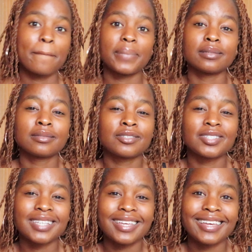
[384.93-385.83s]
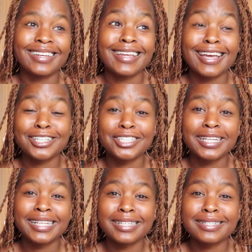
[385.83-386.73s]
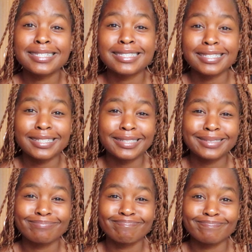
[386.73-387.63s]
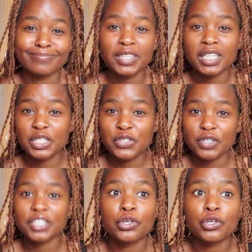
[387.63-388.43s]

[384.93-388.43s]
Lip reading: but to say that it actually clears skin, that's a stretch.